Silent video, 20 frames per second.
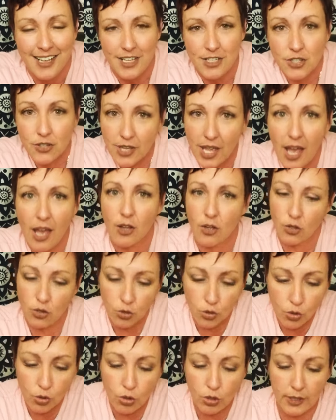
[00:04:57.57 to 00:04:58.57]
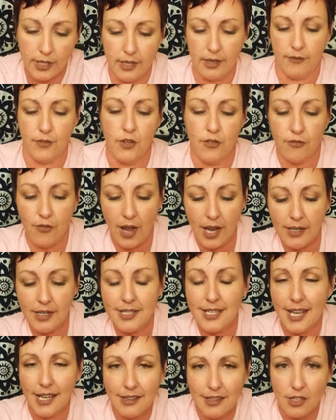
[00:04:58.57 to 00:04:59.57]
So yeah, Google it. If you find a
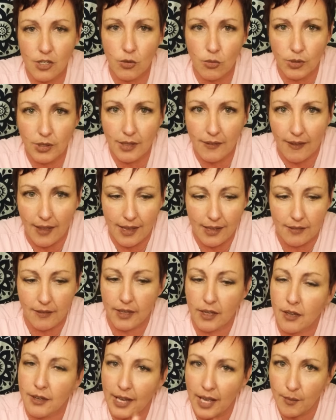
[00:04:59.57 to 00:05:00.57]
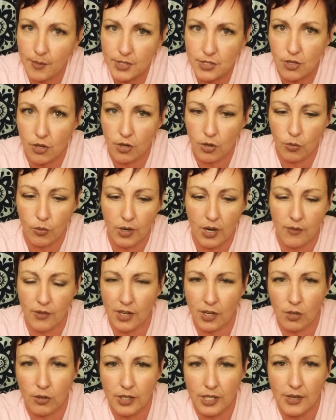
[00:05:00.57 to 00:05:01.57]
deck that you really like on Amazon or whatever,
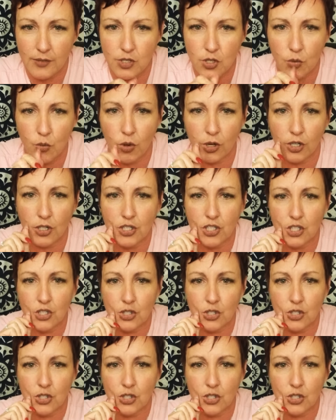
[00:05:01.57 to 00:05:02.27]
and it only gives you one or